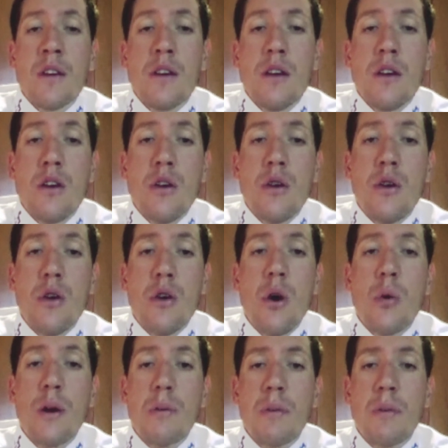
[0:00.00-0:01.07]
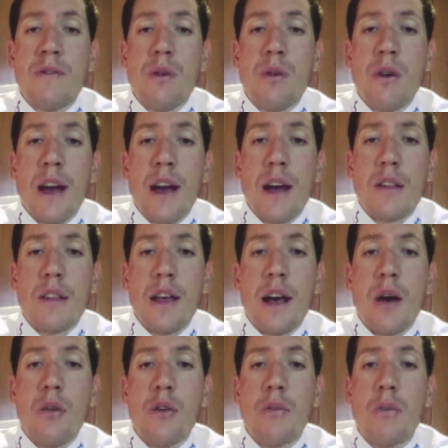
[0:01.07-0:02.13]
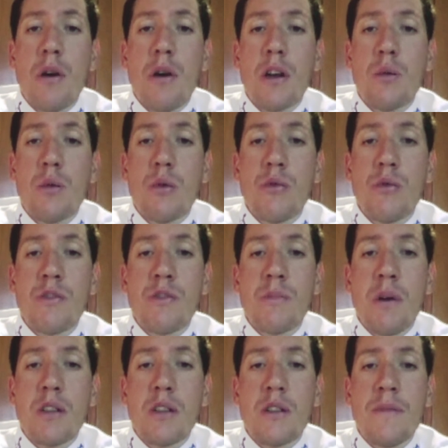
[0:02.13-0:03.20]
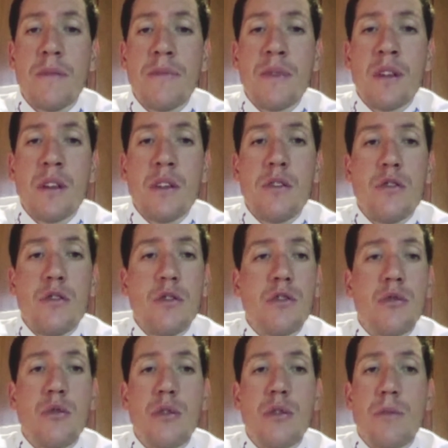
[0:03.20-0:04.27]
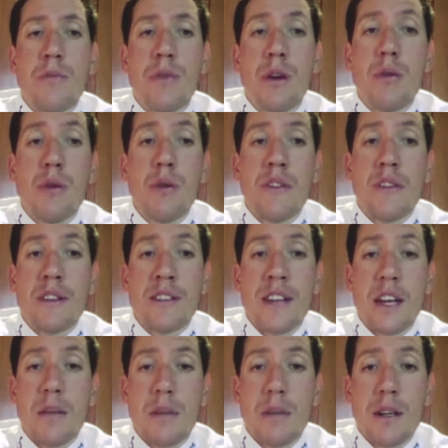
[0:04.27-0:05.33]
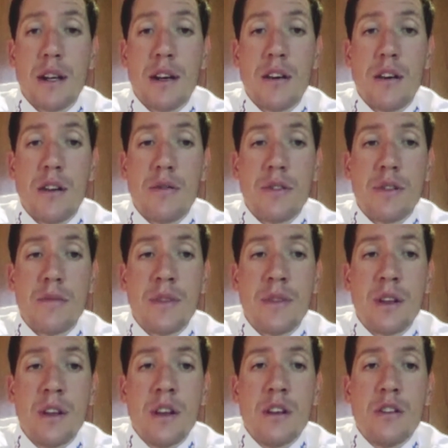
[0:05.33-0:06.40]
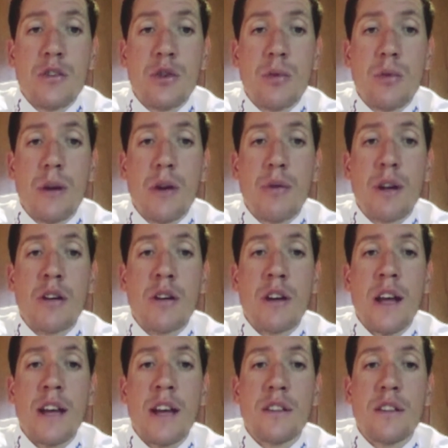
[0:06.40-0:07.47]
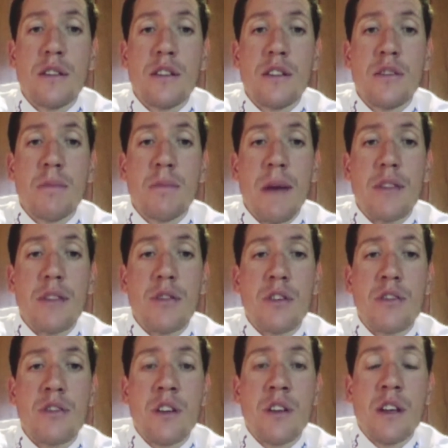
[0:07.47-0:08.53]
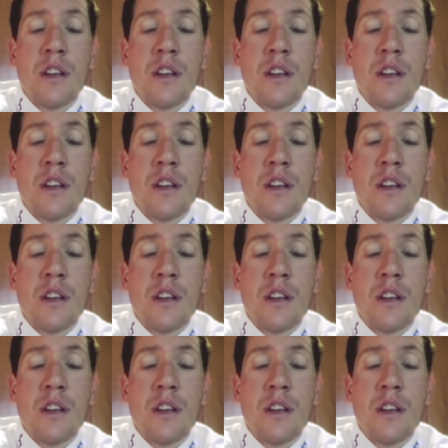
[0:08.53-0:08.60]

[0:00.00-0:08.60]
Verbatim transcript: knowing beforehand how their body will respond just to the pre-race excitement and nerves. So by recognizing these patterns